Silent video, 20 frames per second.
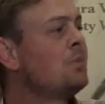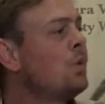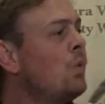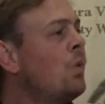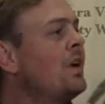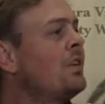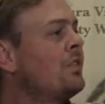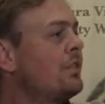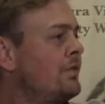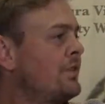
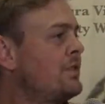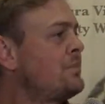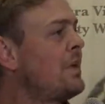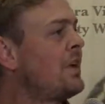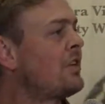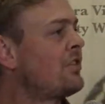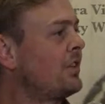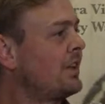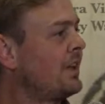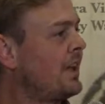Number ones are for
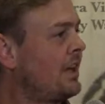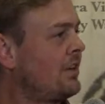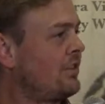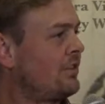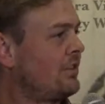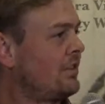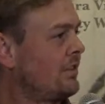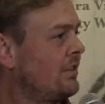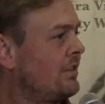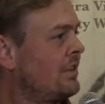special
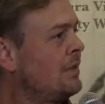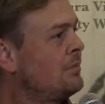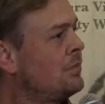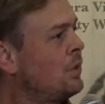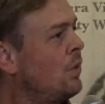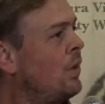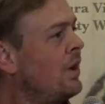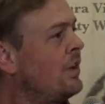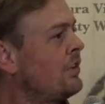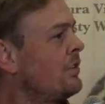occasions.
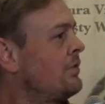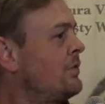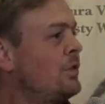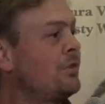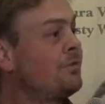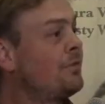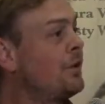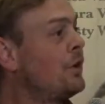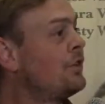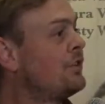Number ones are
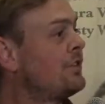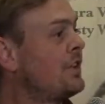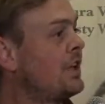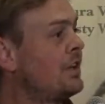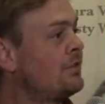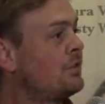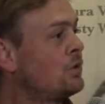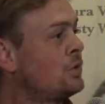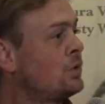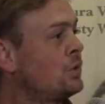for your first
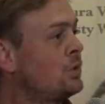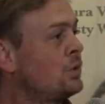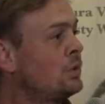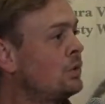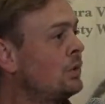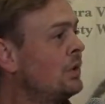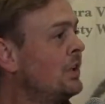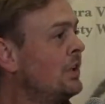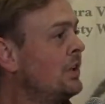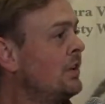day of
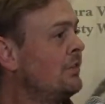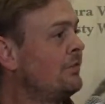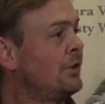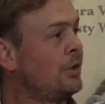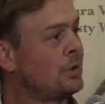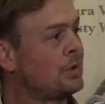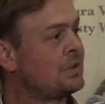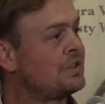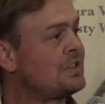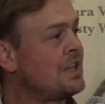school,
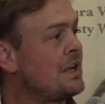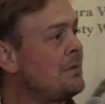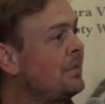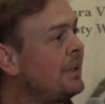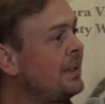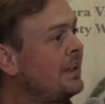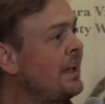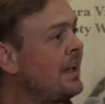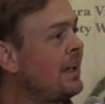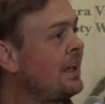for your
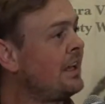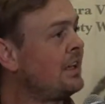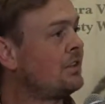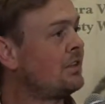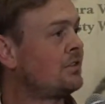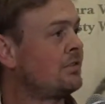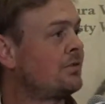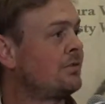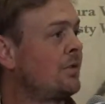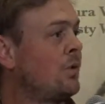assembly
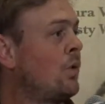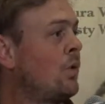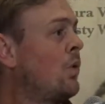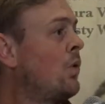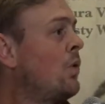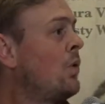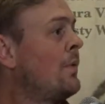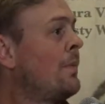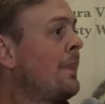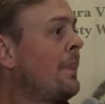days,
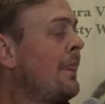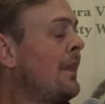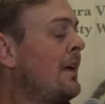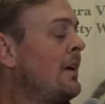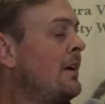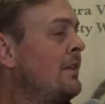for